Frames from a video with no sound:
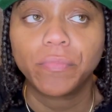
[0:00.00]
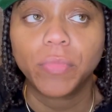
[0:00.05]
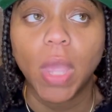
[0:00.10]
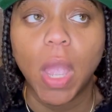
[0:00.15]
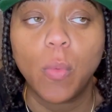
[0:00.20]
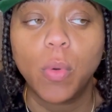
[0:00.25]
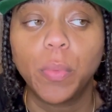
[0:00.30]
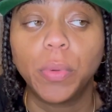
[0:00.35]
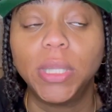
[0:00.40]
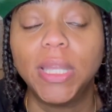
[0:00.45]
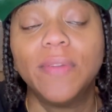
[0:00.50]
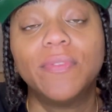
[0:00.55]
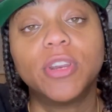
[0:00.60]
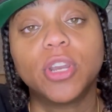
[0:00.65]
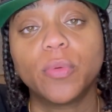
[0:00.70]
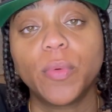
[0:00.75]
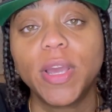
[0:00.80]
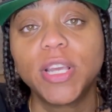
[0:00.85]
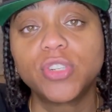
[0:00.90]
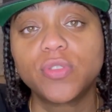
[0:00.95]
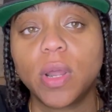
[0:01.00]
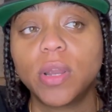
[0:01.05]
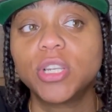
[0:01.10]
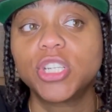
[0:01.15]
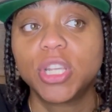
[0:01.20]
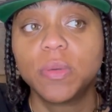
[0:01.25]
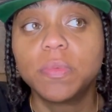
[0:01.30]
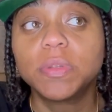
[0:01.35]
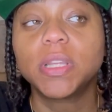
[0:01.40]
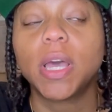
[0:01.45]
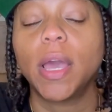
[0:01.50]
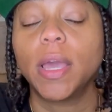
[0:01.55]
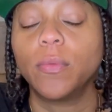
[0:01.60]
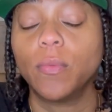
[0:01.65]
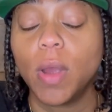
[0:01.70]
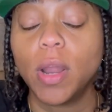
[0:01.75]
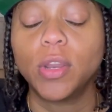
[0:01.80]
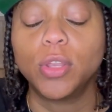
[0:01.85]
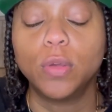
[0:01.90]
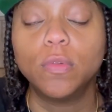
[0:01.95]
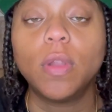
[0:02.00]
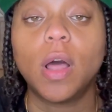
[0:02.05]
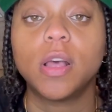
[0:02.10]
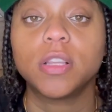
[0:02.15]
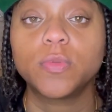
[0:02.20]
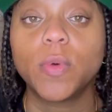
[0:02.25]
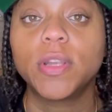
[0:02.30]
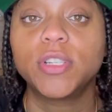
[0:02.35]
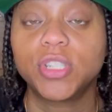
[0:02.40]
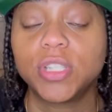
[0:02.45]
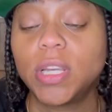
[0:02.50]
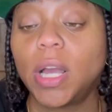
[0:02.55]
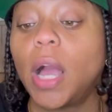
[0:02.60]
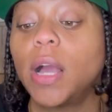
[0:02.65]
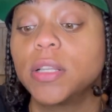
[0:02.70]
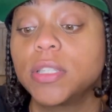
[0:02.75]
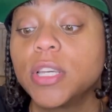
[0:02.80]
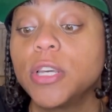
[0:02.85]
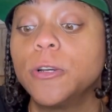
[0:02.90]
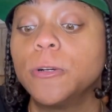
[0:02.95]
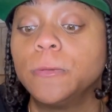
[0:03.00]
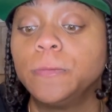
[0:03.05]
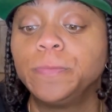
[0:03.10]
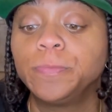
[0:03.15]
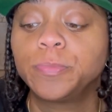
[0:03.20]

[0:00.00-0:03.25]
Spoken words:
and we were leaving the restaurant, and she was like, "Rhonda, you lost weight." She's like, "I could tell,"